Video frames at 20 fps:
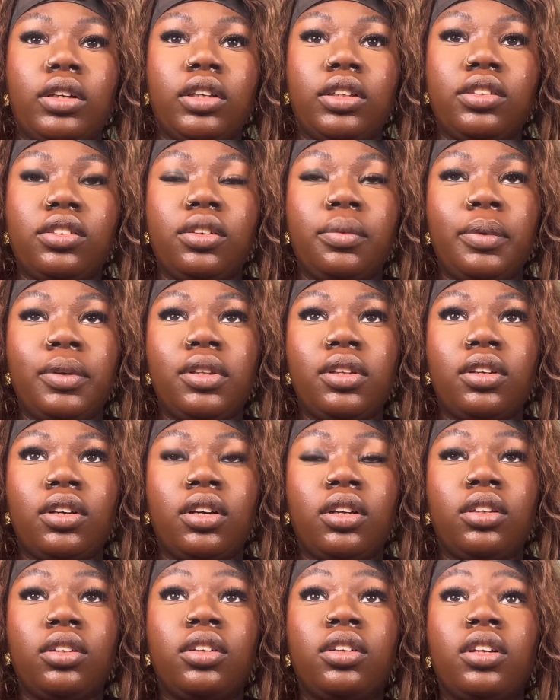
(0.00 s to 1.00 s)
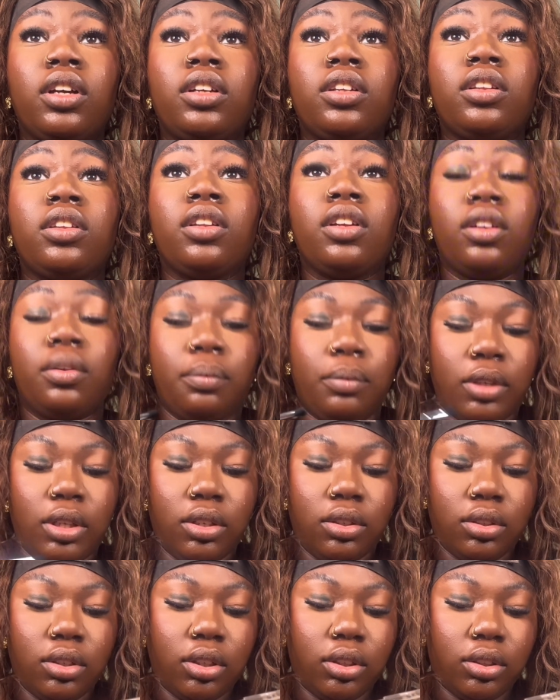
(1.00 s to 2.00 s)
I like to put the color, like the
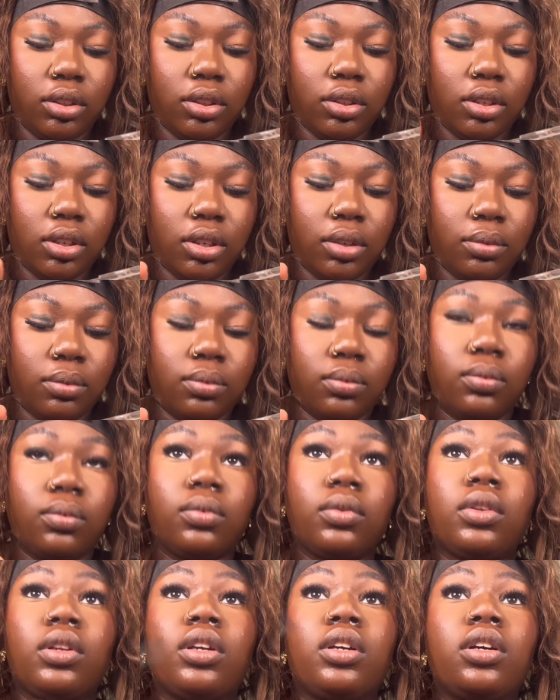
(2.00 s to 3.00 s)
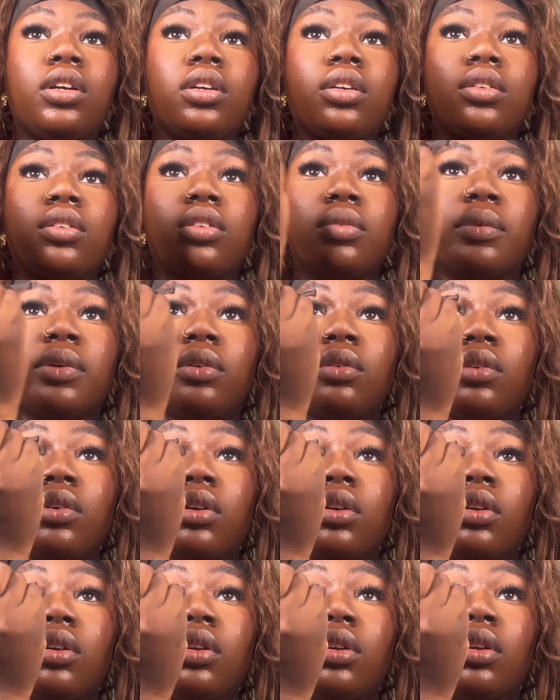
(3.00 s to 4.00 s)
main color that I'm like gonna smoke
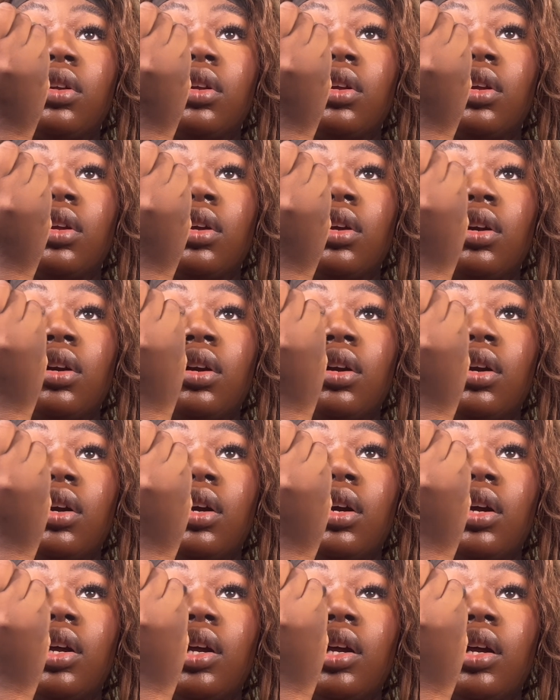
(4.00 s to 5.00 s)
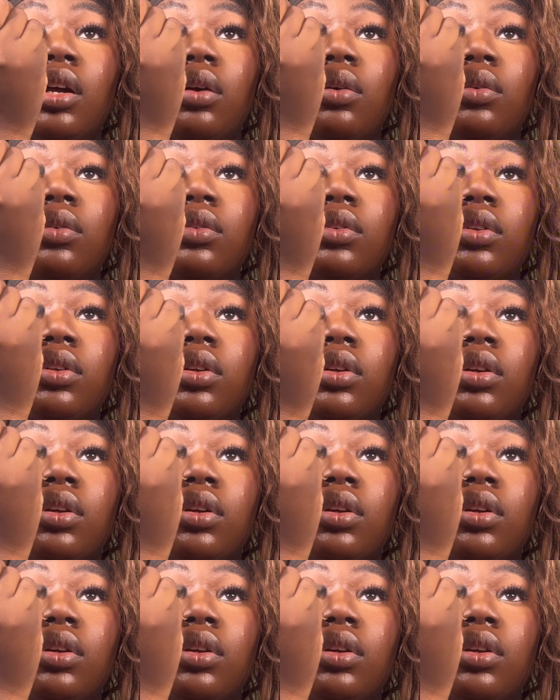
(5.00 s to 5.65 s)
out,